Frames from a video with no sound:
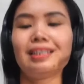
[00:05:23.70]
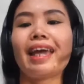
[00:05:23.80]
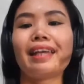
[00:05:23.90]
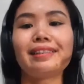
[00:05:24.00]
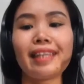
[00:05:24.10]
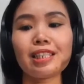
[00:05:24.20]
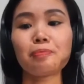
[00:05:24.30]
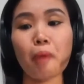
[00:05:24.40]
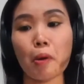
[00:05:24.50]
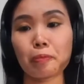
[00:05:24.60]
And these
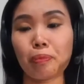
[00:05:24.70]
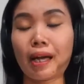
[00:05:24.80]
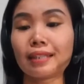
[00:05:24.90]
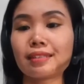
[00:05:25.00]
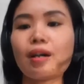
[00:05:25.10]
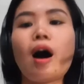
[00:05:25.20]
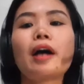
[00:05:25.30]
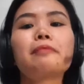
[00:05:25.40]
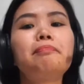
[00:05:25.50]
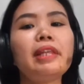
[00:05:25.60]
power plants
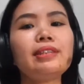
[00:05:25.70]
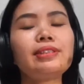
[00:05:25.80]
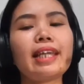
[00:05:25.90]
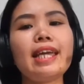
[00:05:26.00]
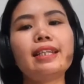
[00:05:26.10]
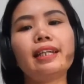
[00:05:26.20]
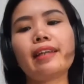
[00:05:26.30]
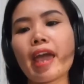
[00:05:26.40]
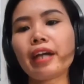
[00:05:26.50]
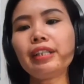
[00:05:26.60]
are built in an
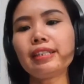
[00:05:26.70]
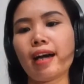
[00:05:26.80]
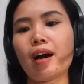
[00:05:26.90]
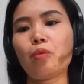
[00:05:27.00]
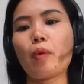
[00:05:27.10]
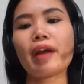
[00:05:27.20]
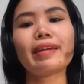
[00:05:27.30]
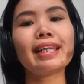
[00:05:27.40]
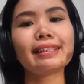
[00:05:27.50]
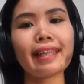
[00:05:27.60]
area where it